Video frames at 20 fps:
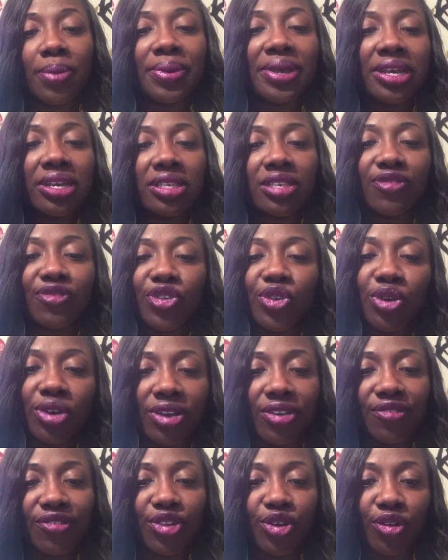because if you're
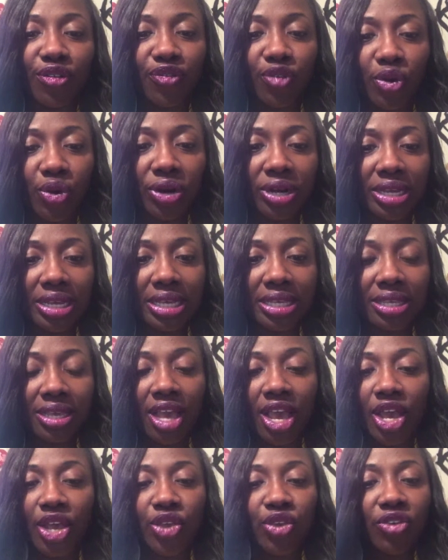in your 40s,
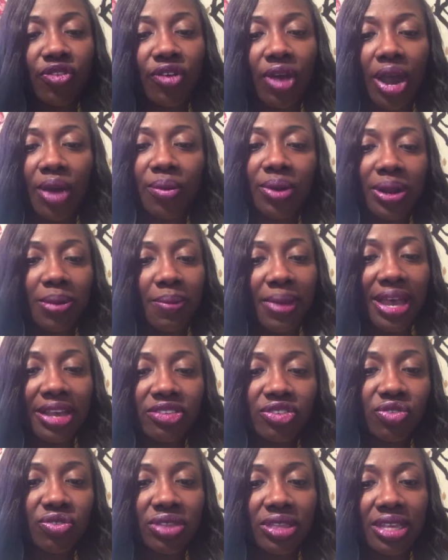you've already
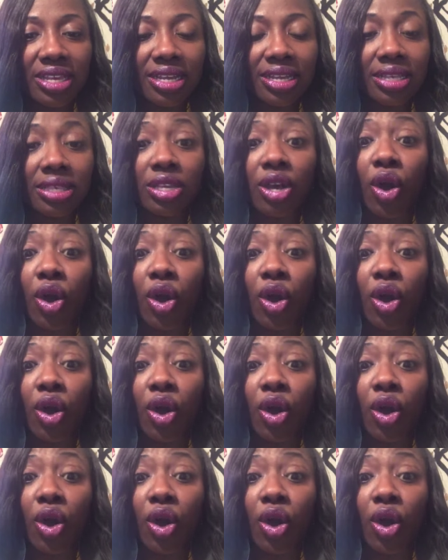mastered this.